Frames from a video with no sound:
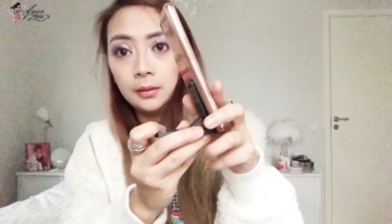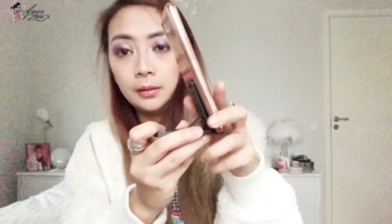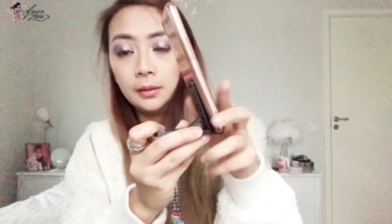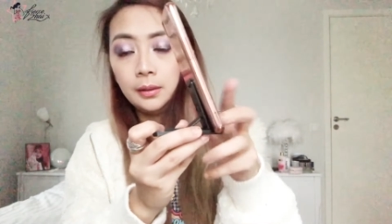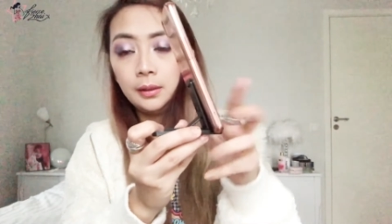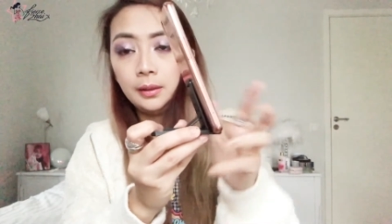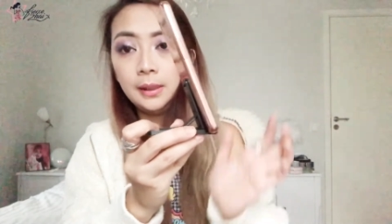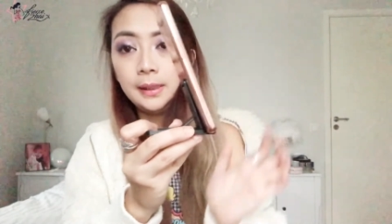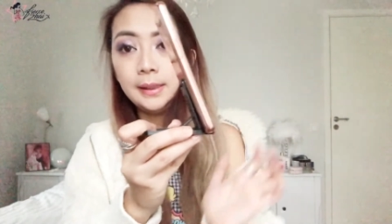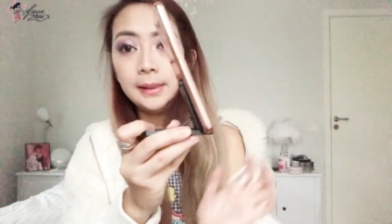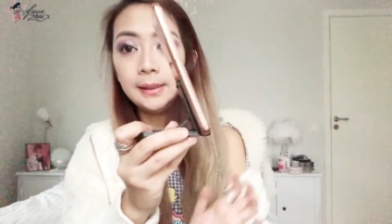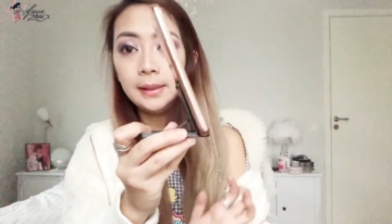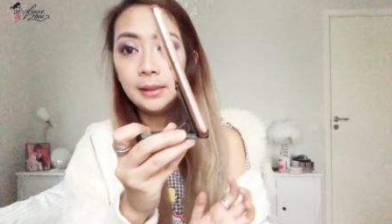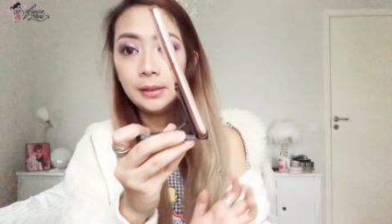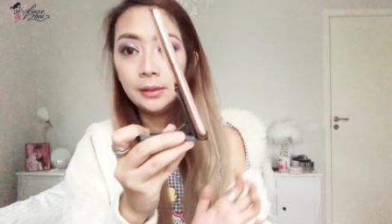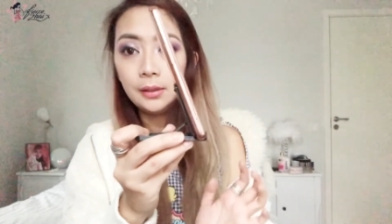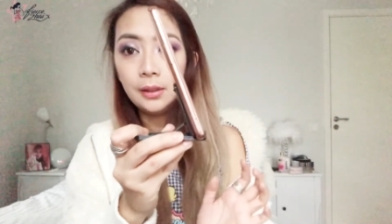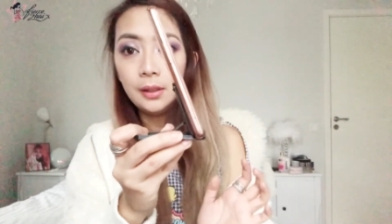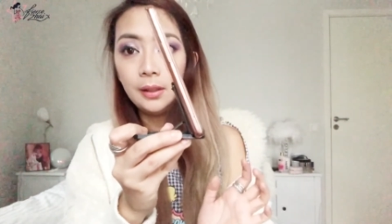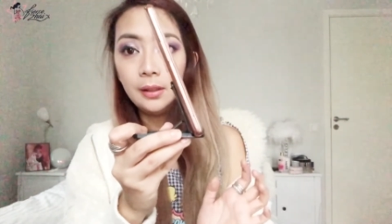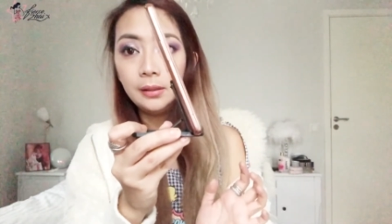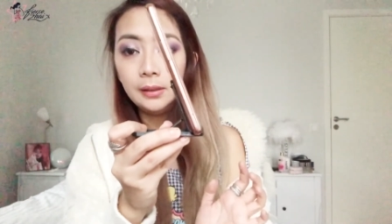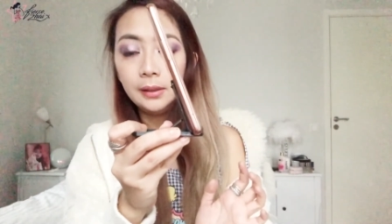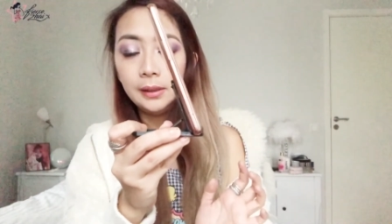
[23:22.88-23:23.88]
And that's the
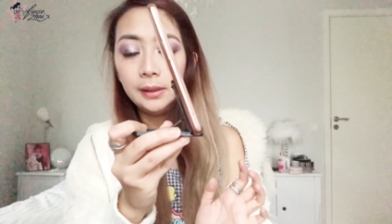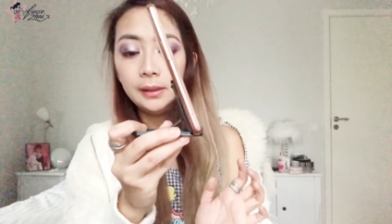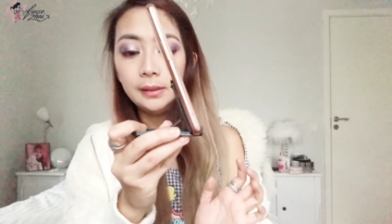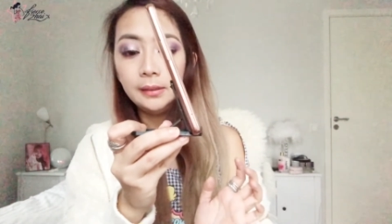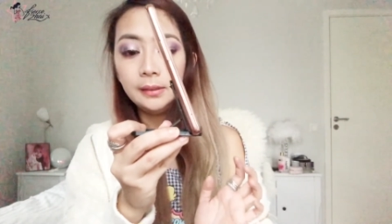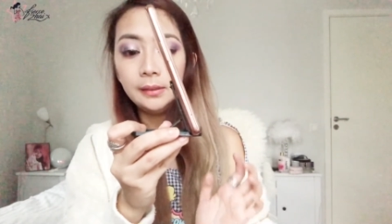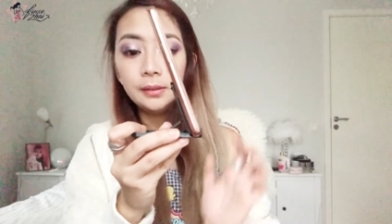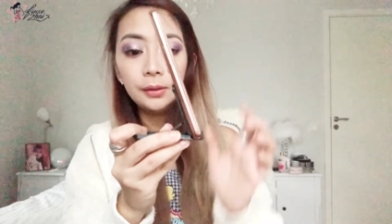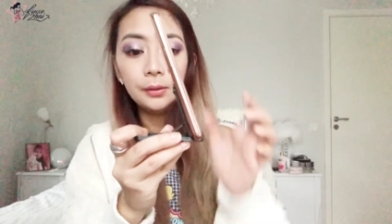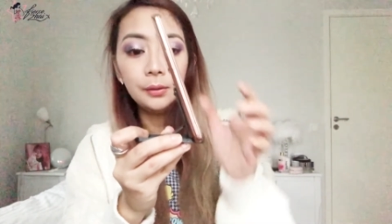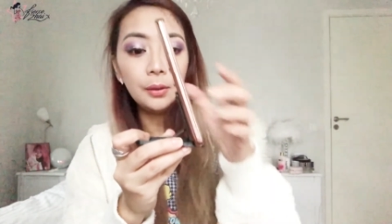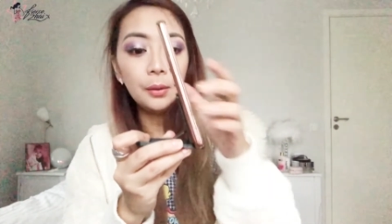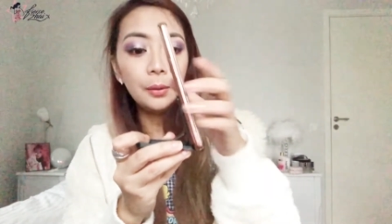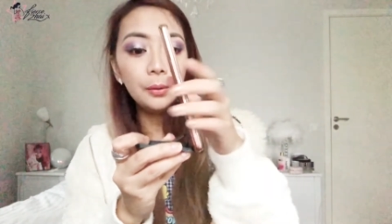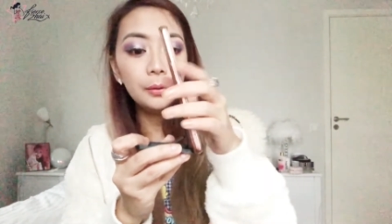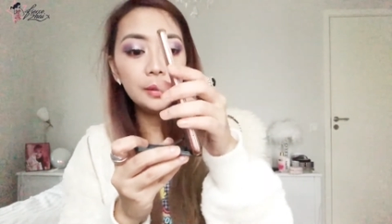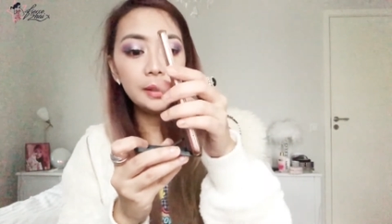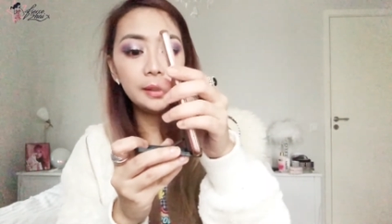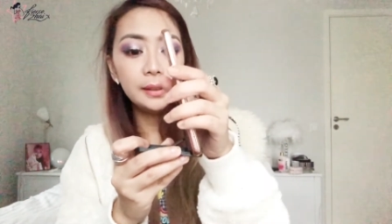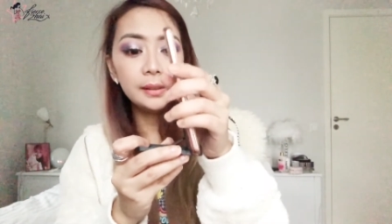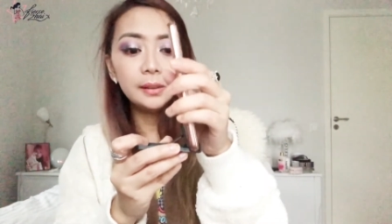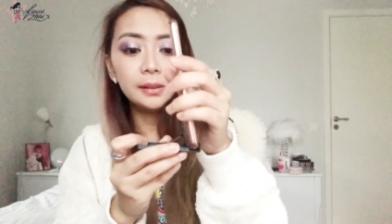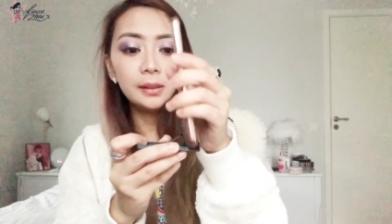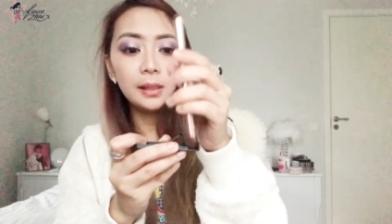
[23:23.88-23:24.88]
tallest. Oh,
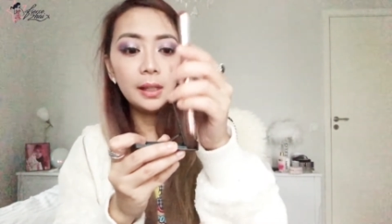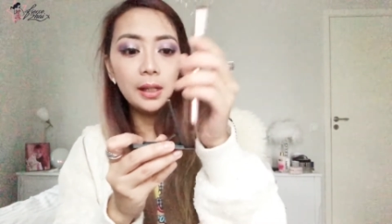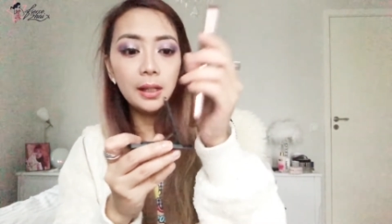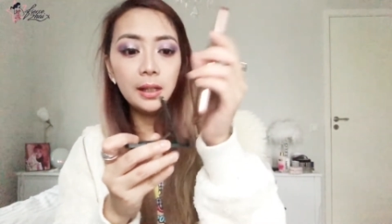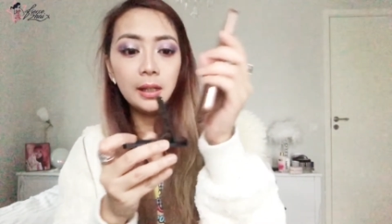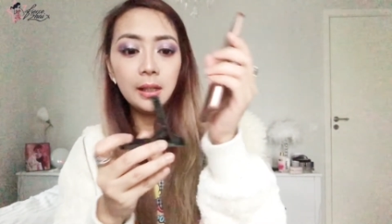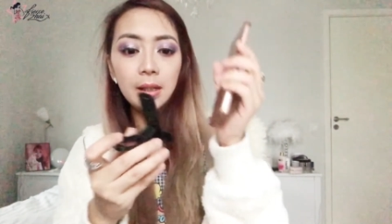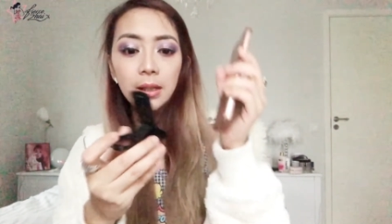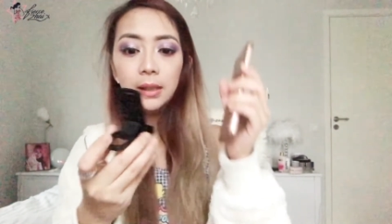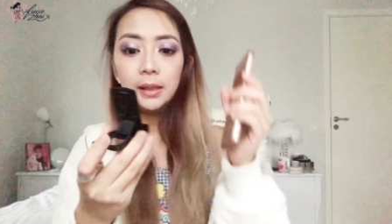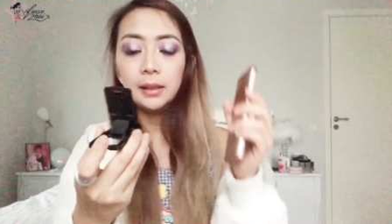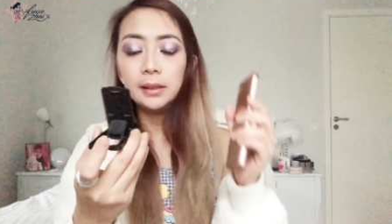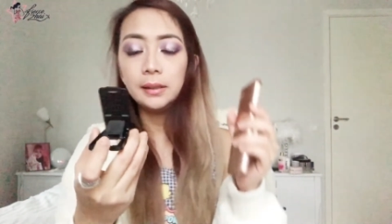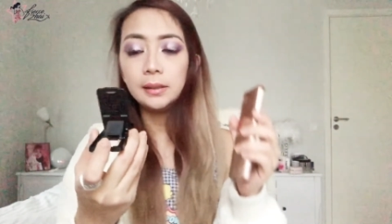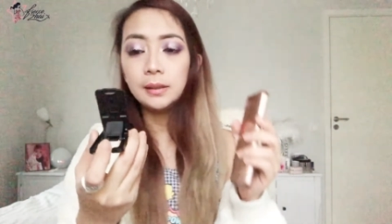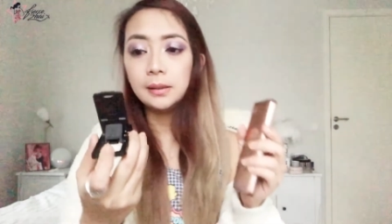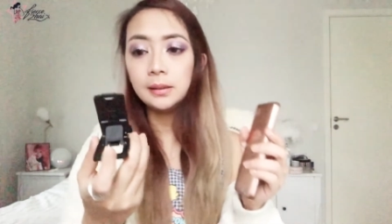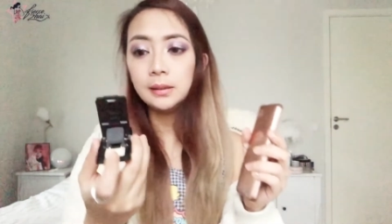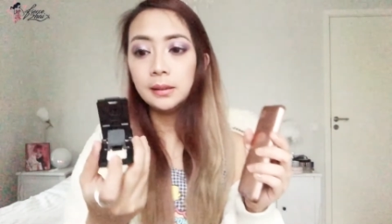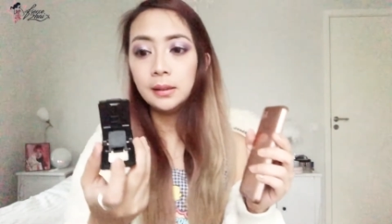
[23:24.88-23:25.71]
that's nice.